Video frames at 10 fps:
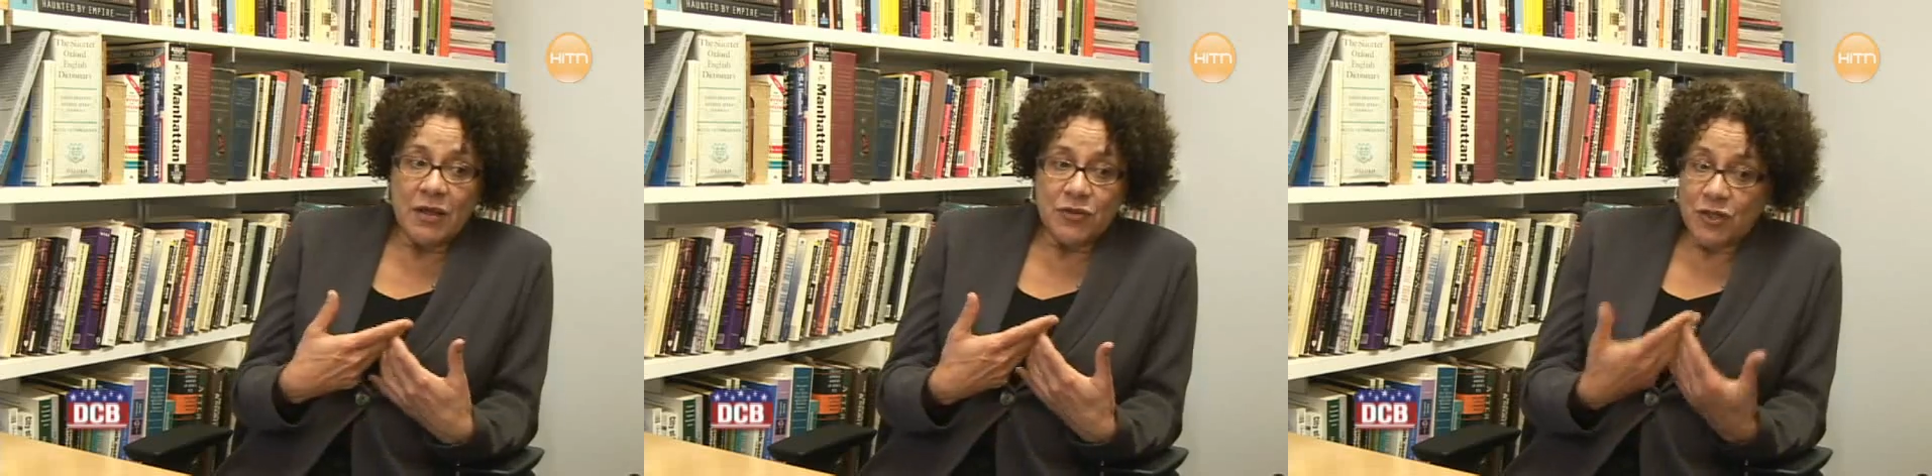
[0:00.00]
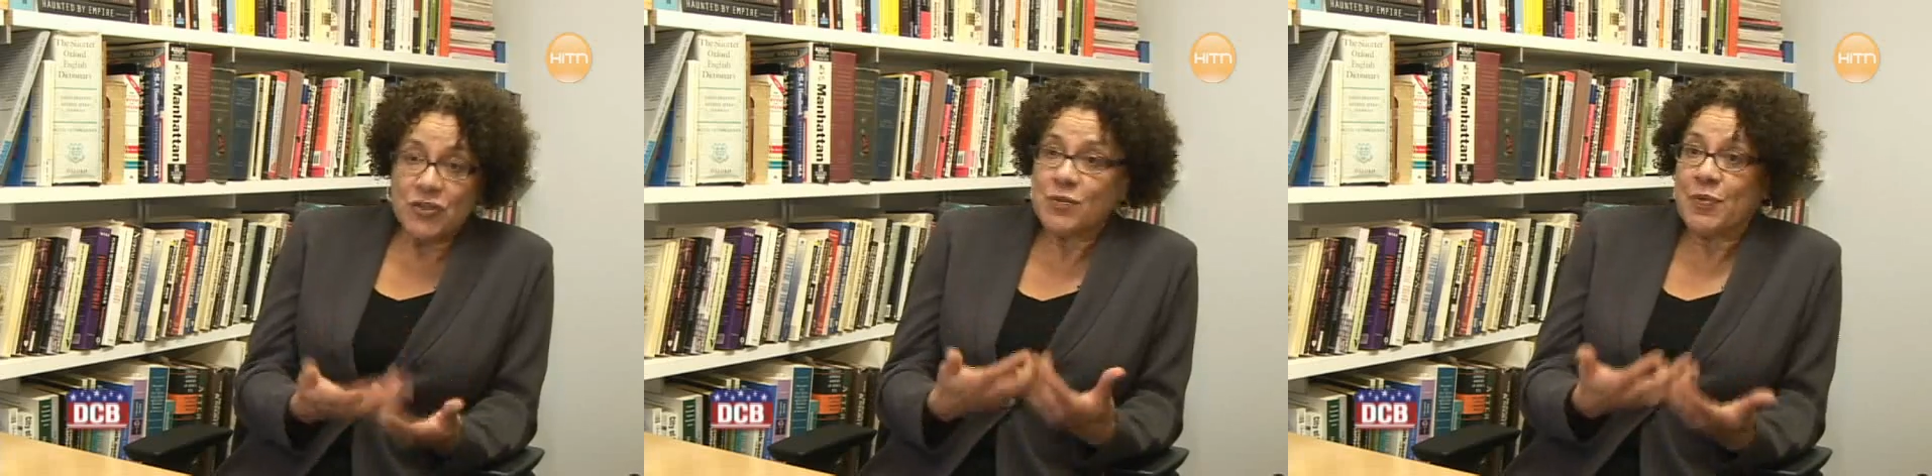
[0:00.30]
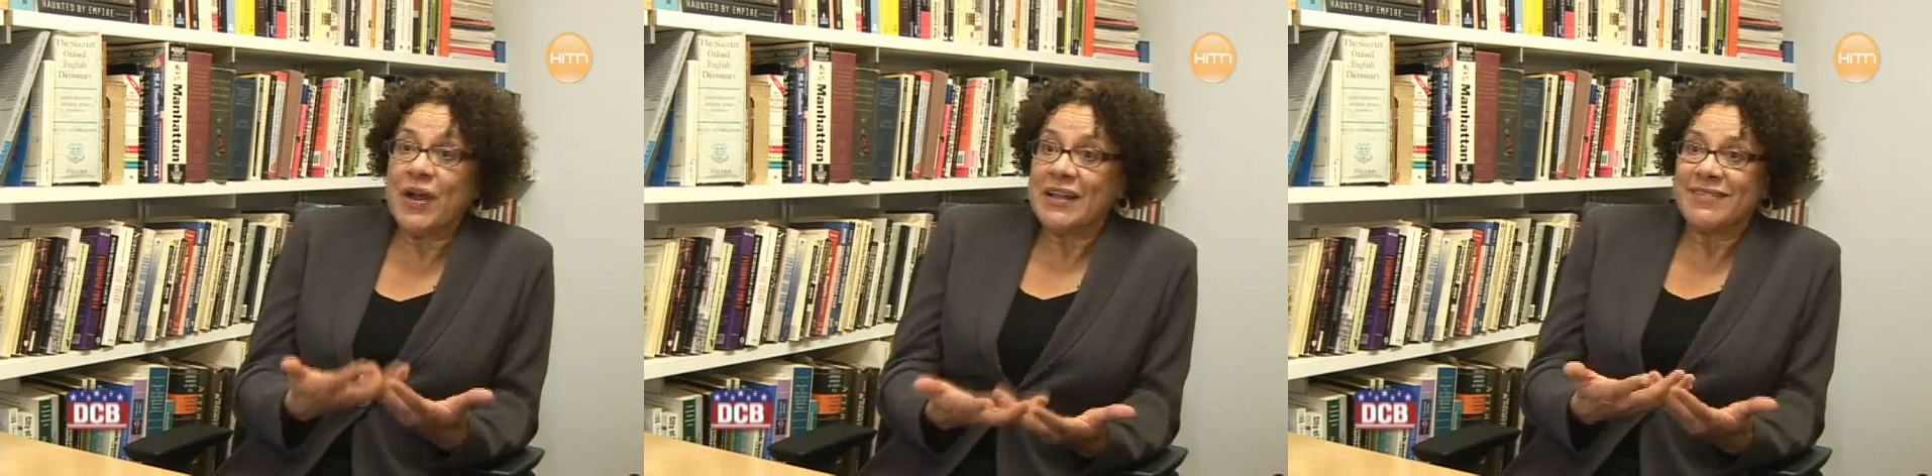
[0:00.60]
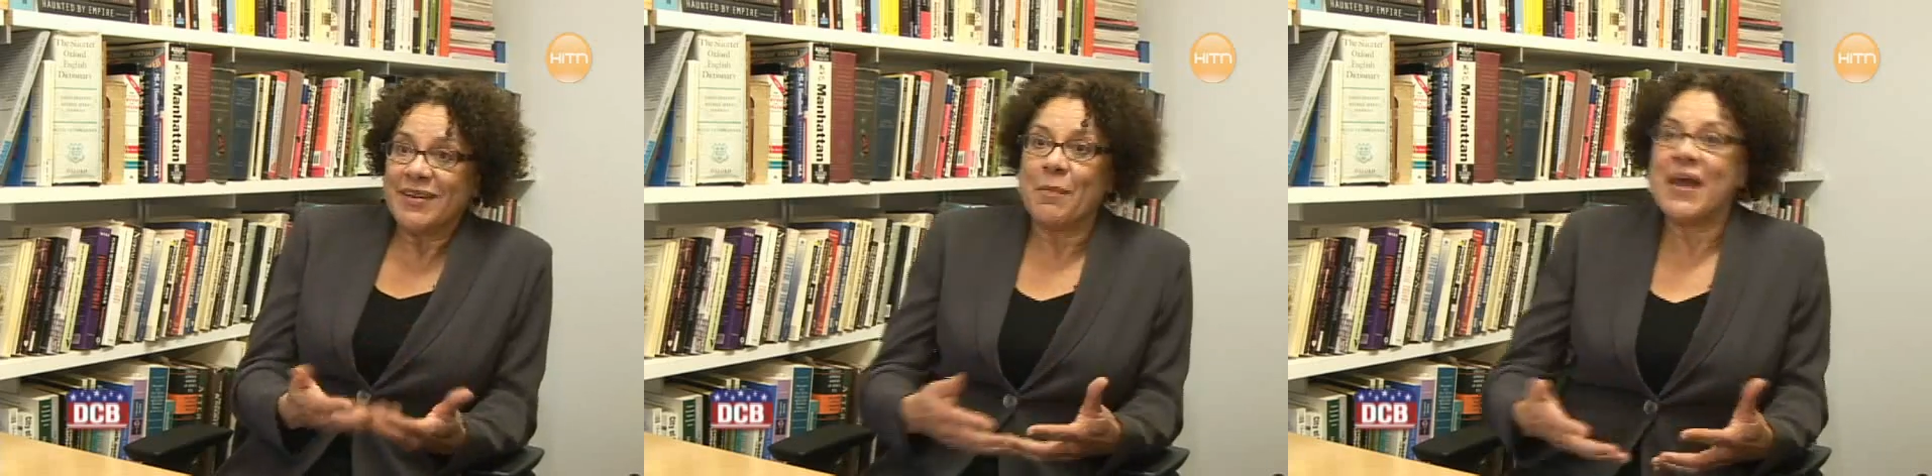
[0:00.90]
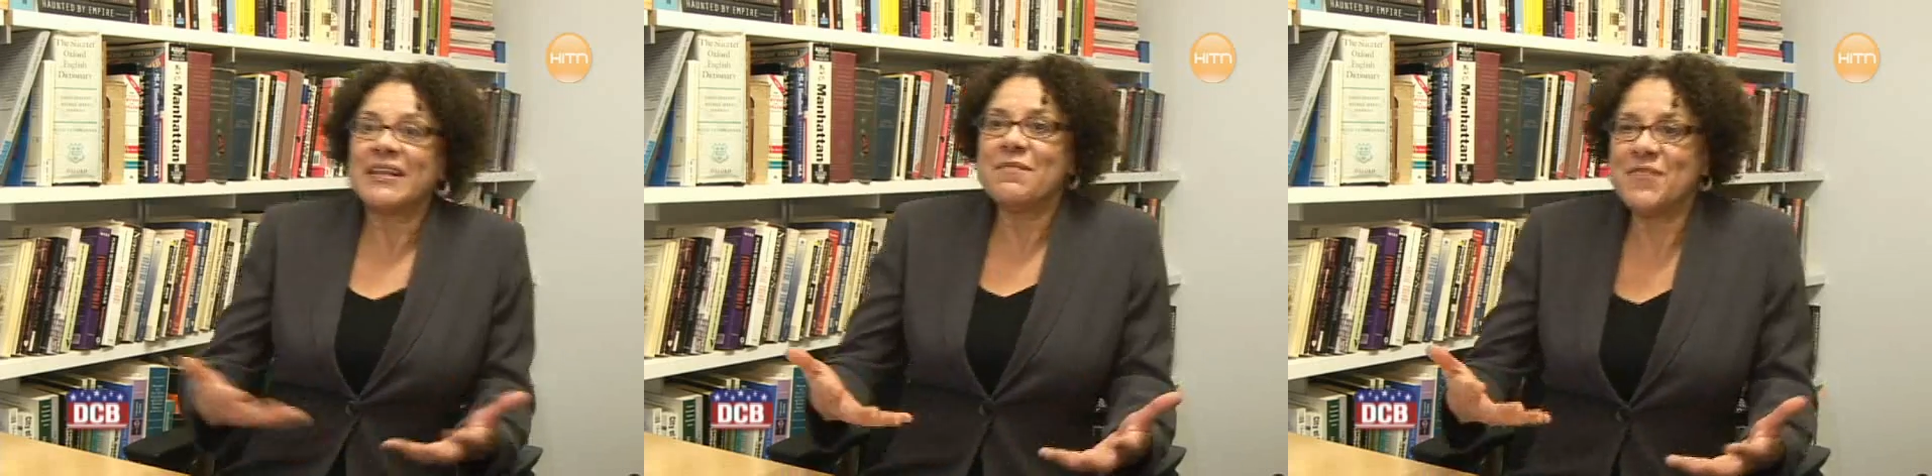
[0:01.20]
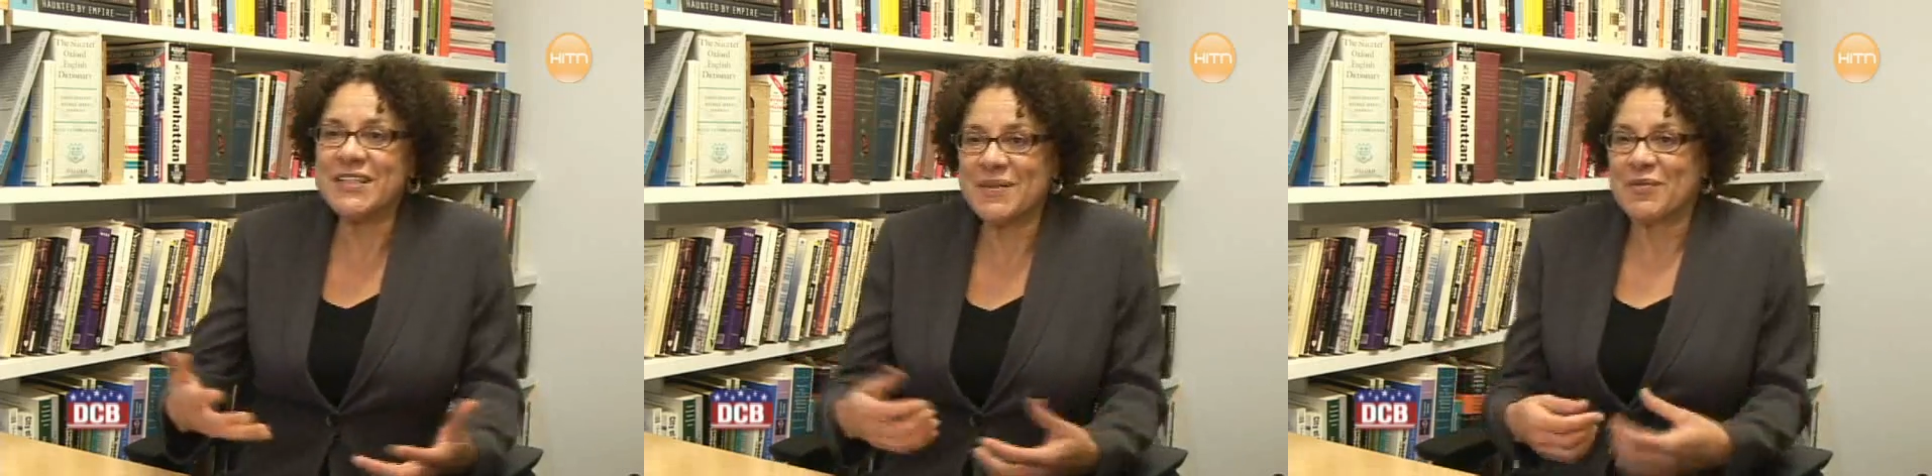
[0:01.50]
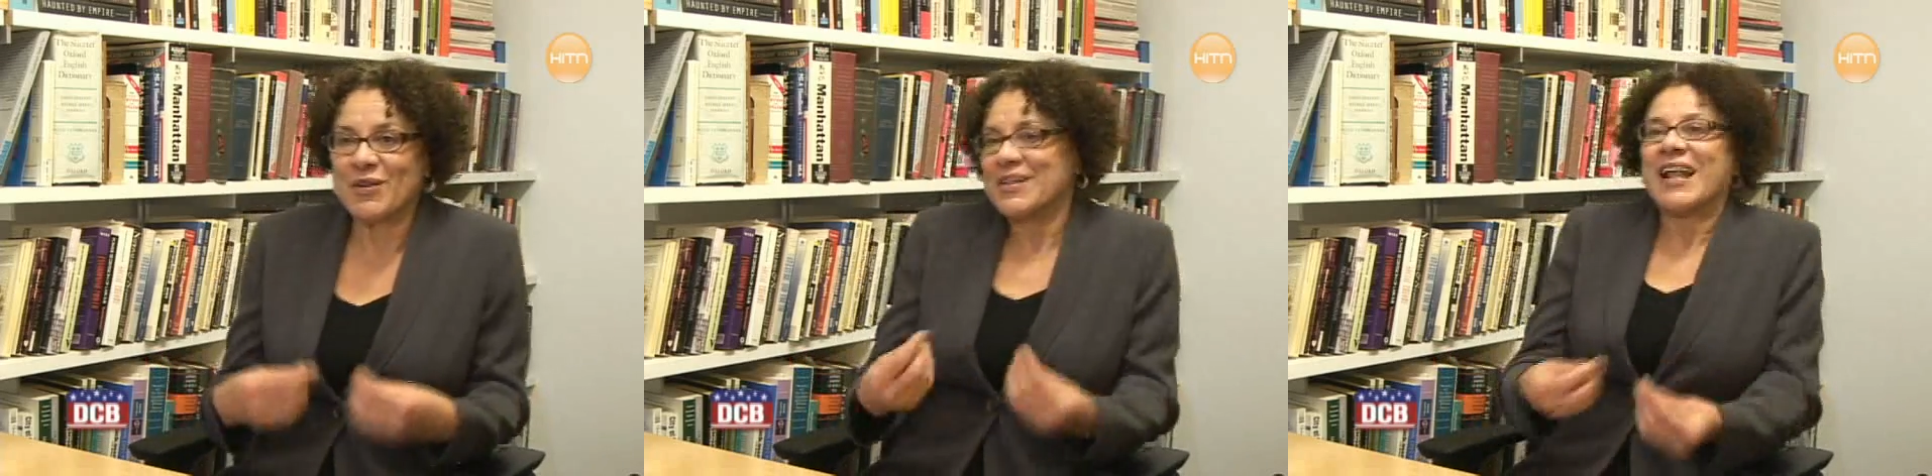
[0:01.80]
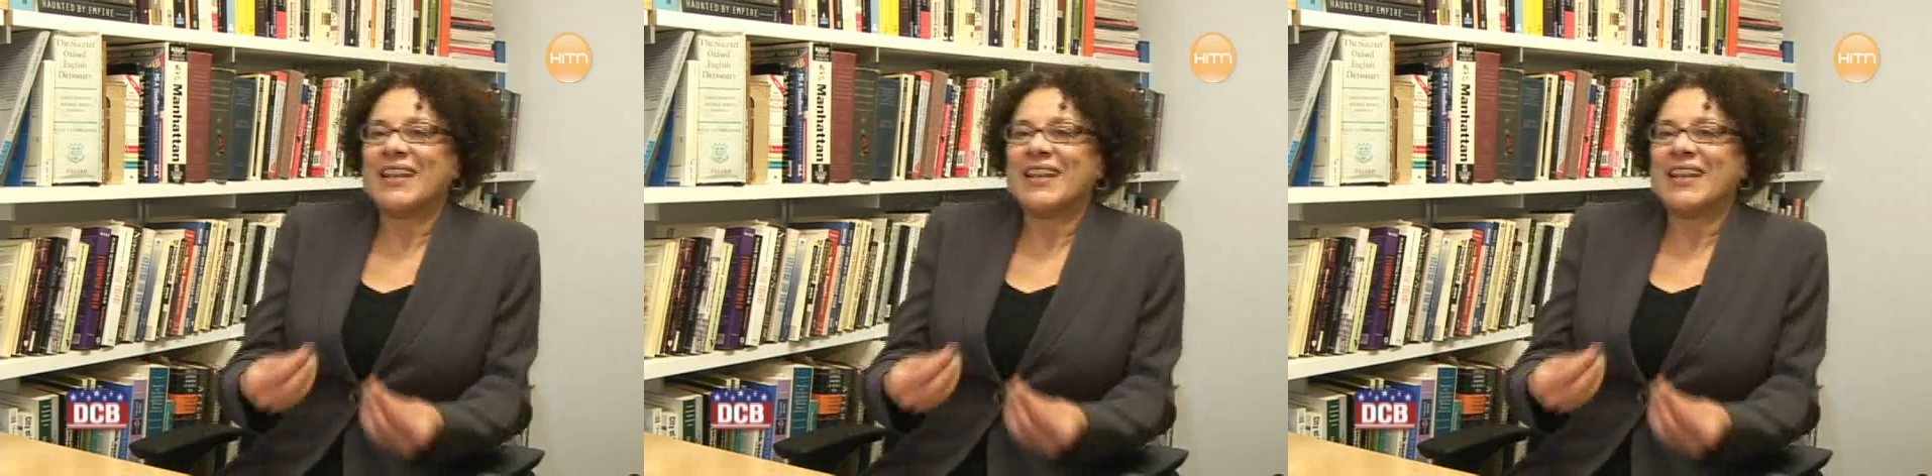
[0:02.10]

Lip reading: just to make them visible.